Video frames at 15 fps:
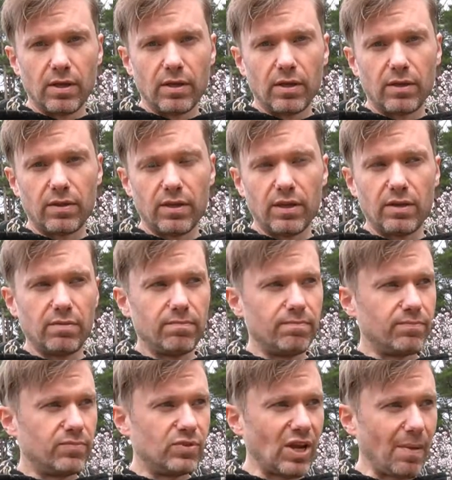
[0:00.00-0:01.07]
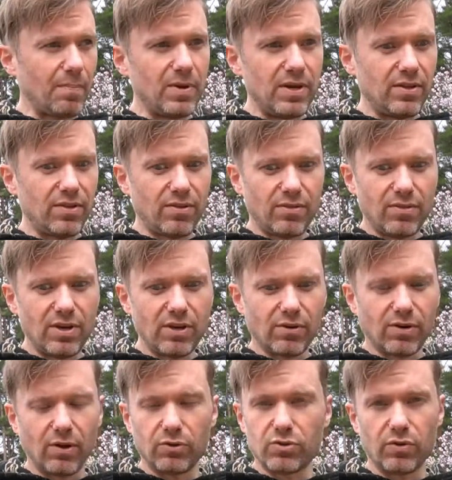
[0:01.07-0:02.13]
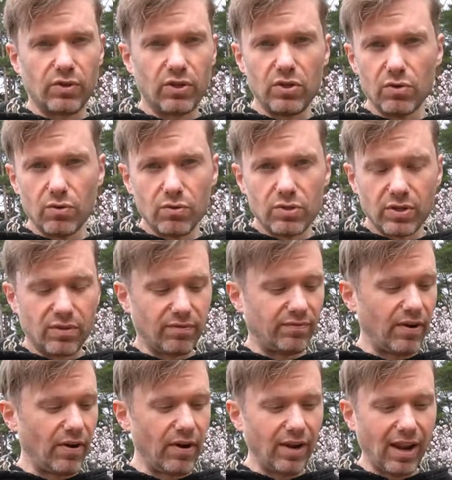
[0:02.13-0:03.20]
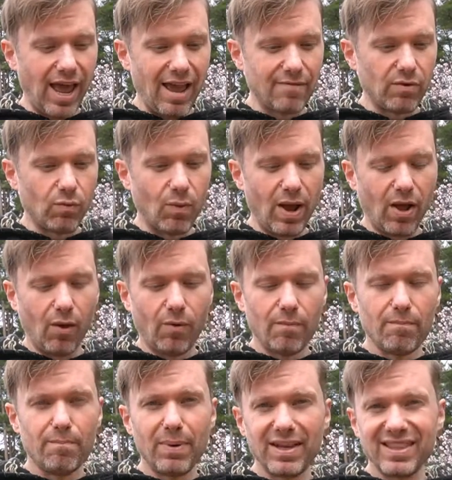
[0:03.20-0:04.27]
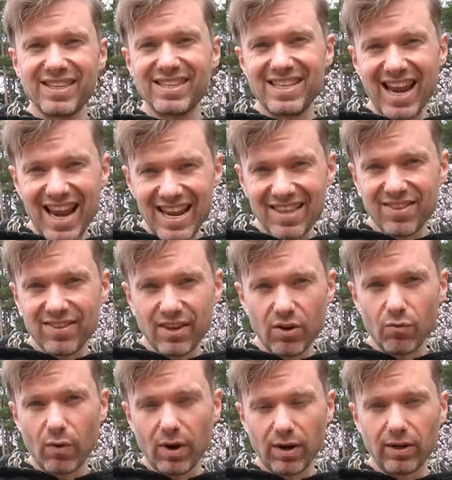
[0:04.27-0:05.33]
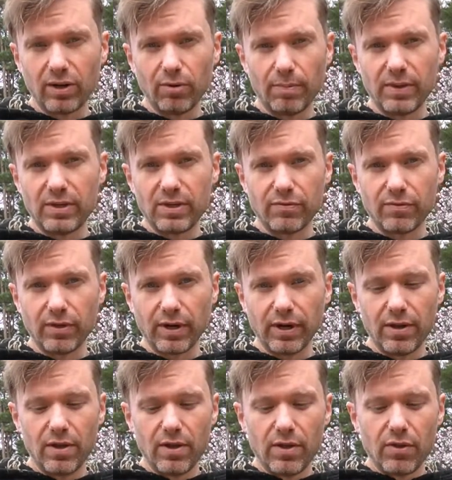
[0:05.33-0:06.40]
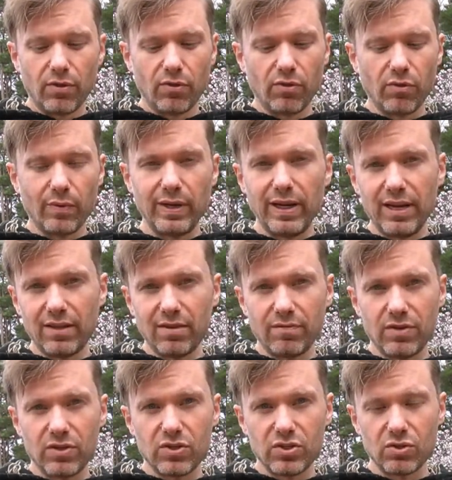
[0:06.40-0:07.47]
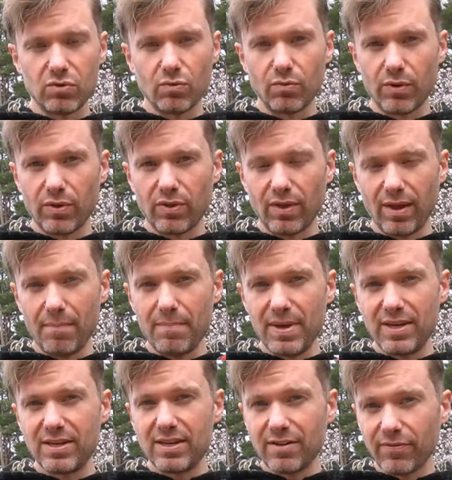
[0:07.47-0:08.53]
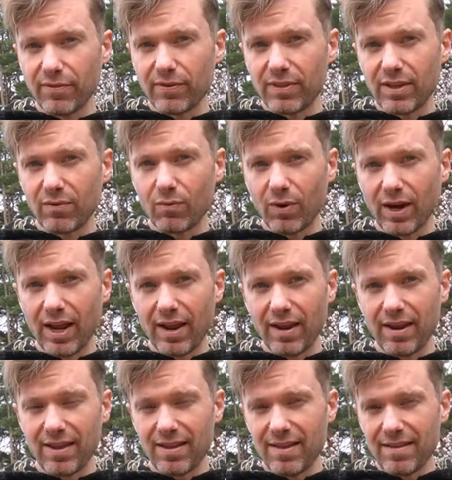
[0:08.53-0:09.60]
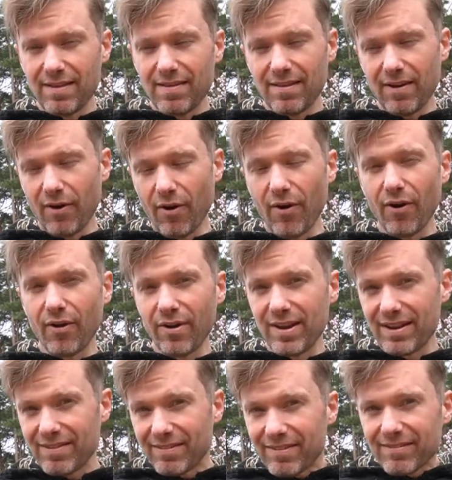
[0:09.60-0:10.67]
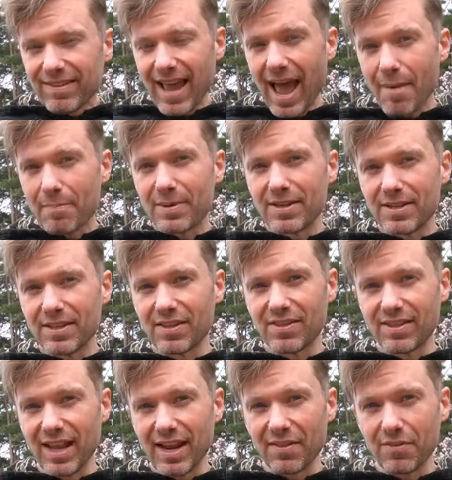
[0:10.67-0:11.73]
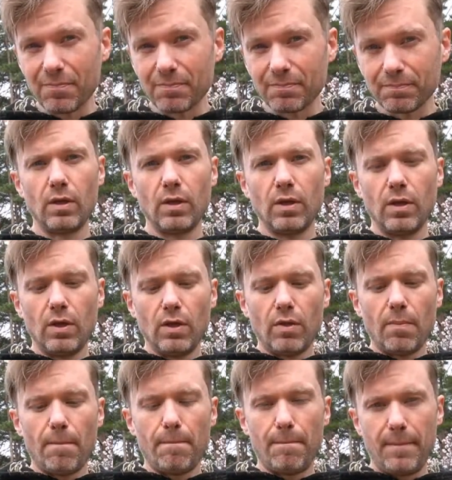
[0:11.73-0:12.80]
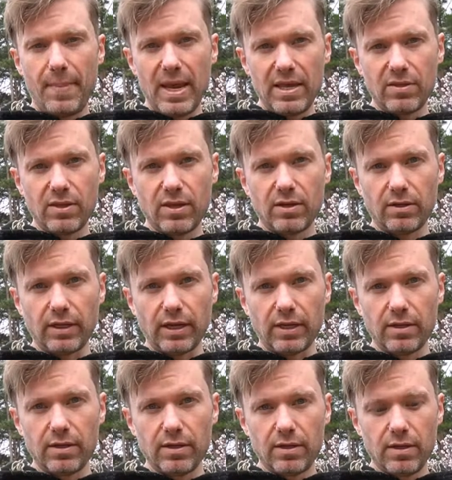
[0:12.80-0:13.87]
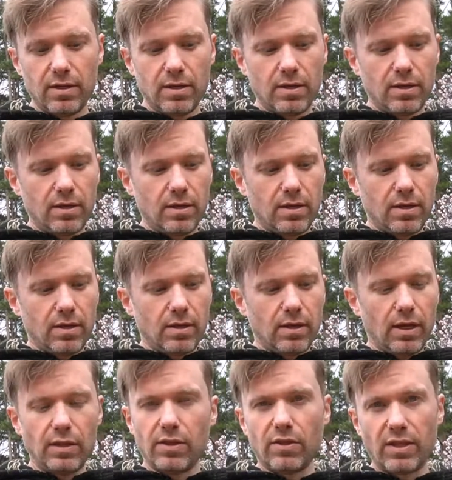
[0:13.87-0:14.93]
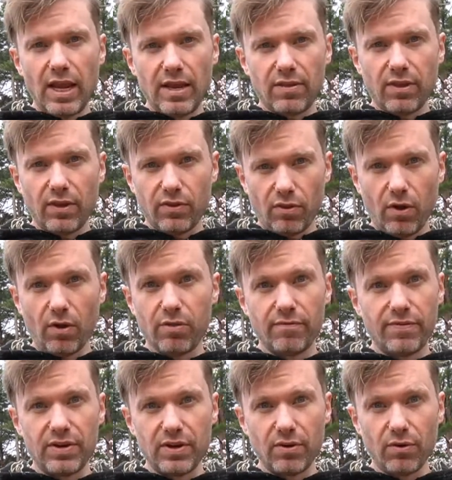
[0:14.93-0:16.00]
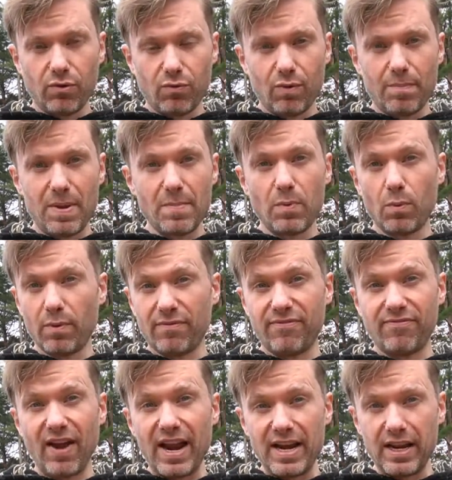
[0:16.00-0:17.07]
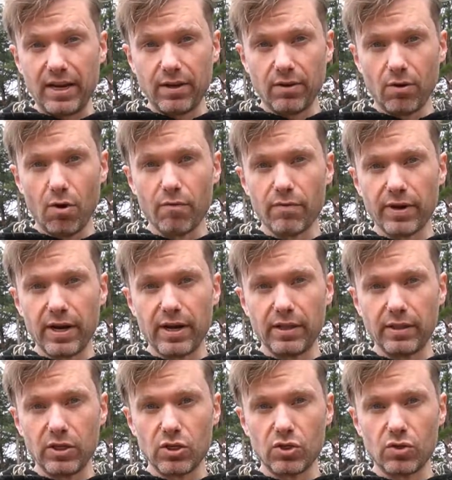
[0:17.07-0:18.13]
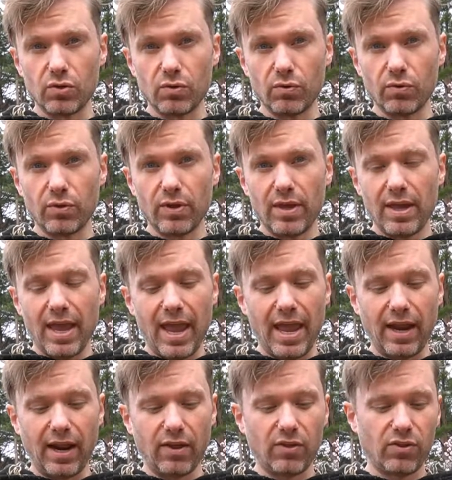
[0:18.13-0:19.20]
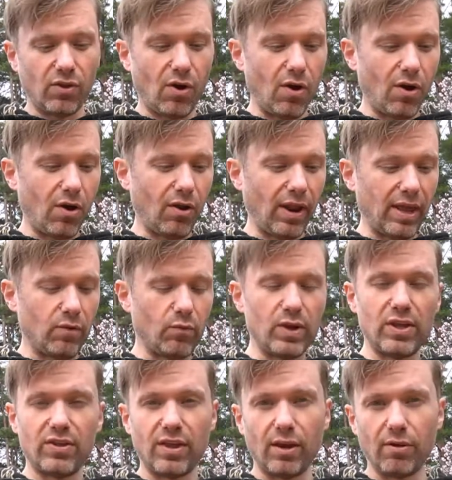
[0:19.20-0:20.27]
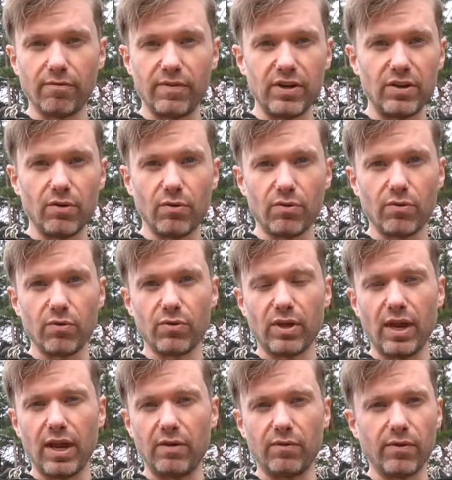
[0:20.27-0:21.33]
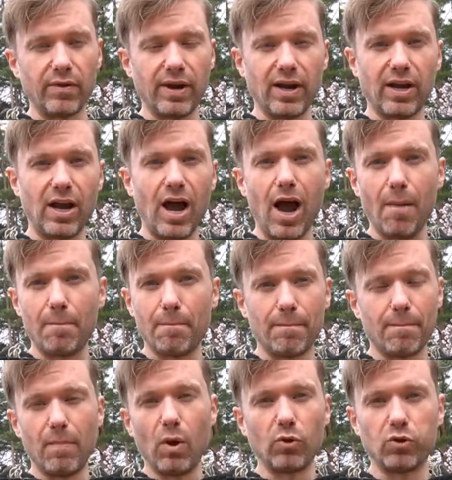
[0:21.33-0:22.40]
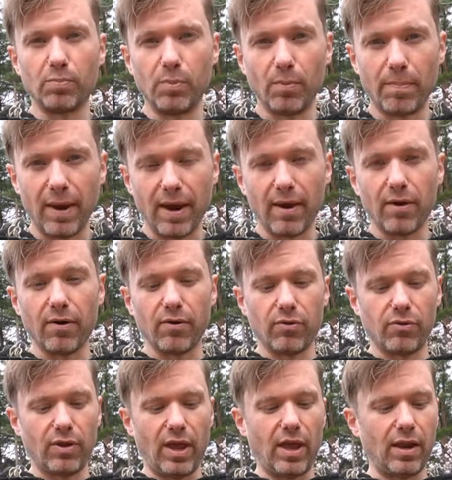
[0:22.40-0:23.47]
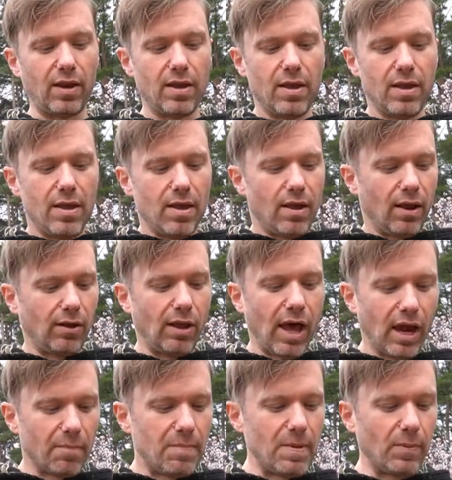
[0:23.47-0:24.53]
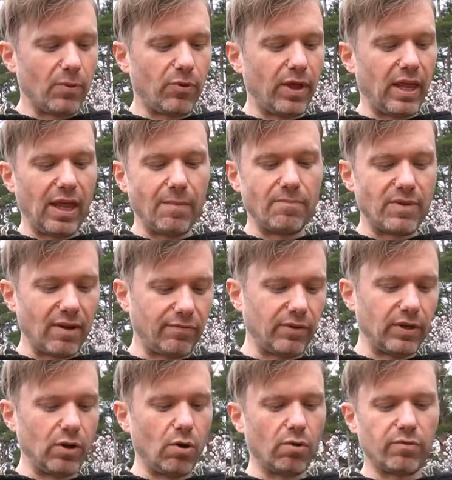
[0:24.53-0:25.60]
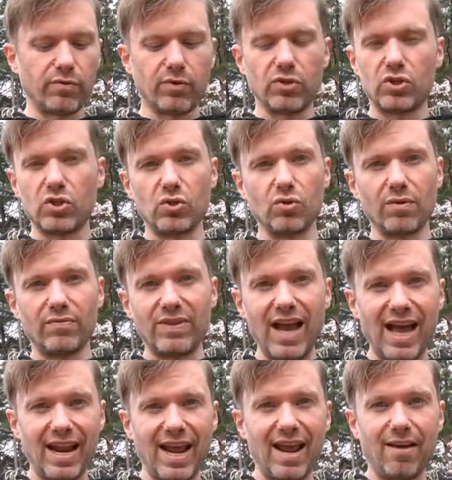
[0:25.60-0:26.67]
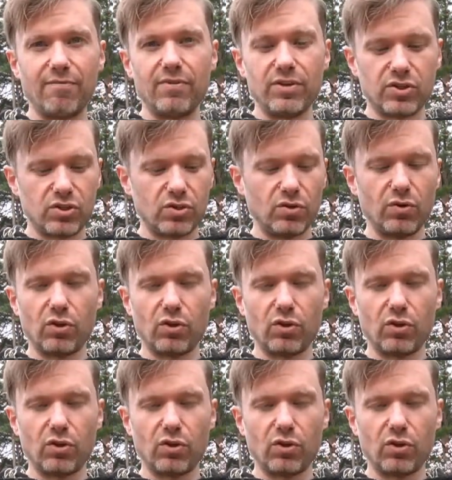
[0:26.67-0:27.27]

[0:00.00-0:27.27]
You see, Japanese sneaker culture is huge, it's very alive and well, but the tastes can run a little bit differently. So the release of this shoe was a bit different than what I heard happened in the States. Basically, in the States, I saw the videos where people were fighting over getting these shoes, and I saw like reseller videos who are saying they're gonna cop multiple pairs, and a lot of people saying I'm definitely going for this shoe, I've got to have this shoe.